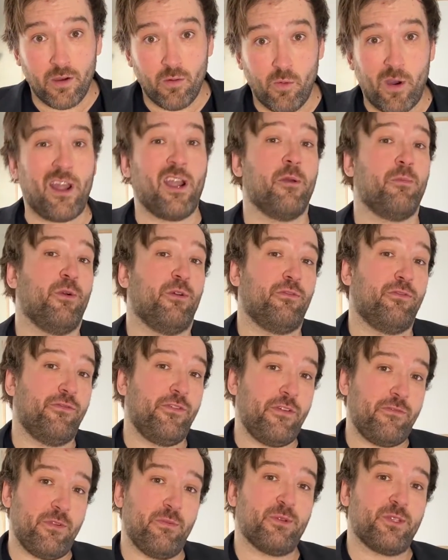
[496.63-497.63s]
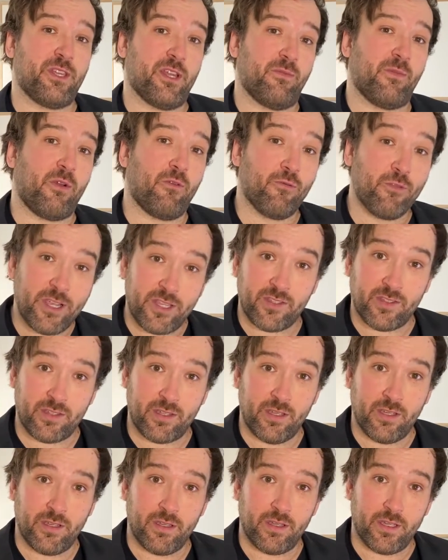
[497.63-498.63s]
Why don't I put 50% of my risk
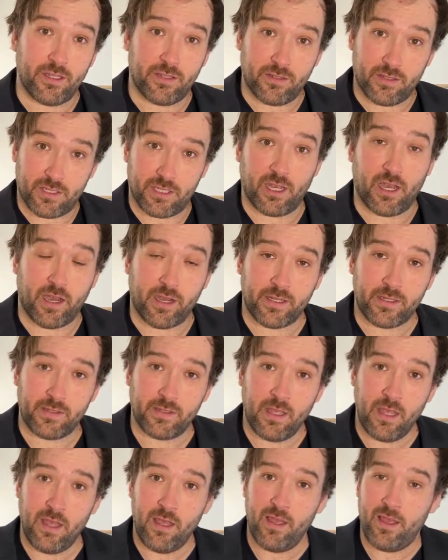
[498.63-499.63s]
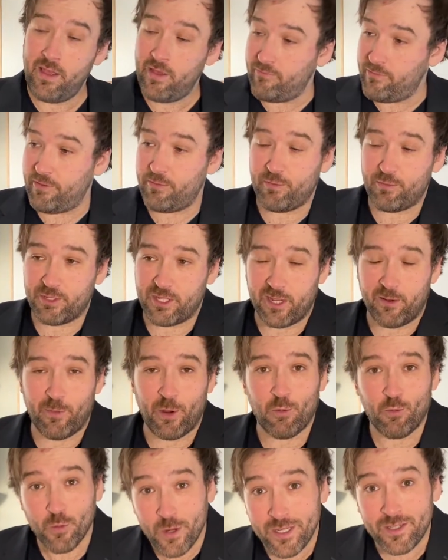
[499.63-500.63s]
into stocks, 50% of my
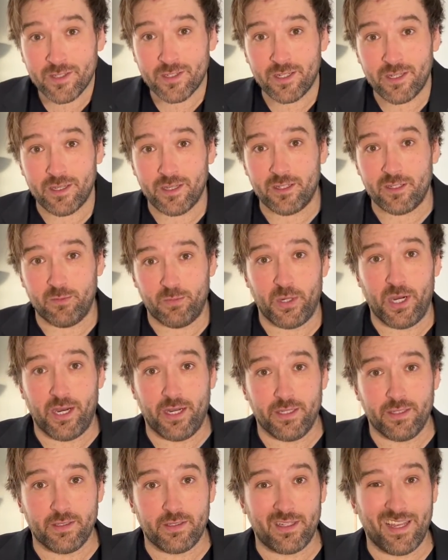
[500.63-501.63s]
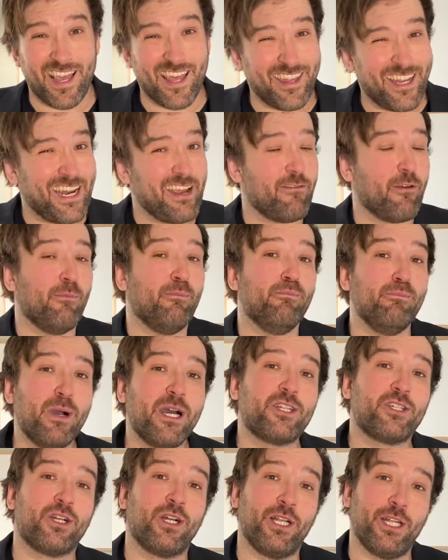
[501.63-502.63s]
risk into bonds, and then I have a
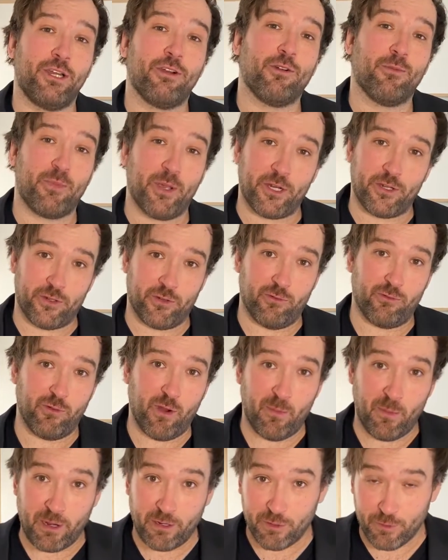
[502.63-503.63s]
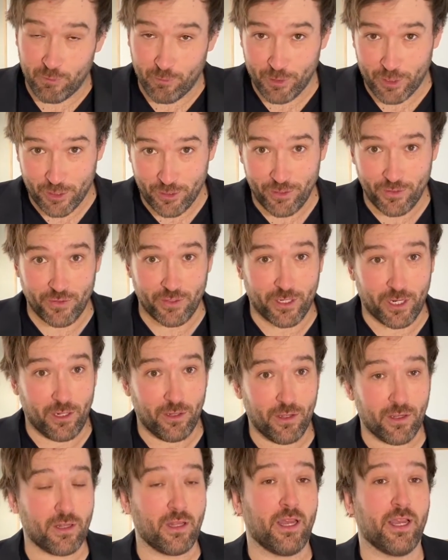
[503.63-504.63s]
much clearer picture of what my returns are going to
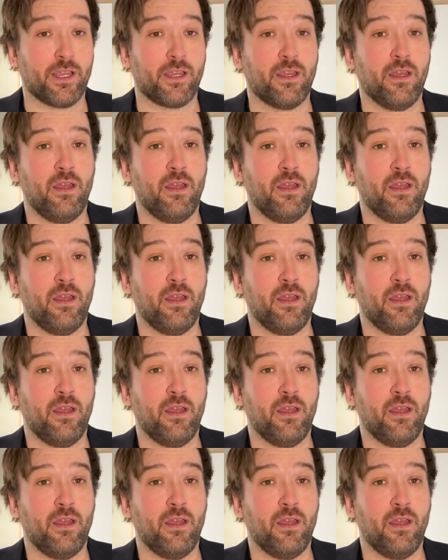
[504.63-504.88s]
look like.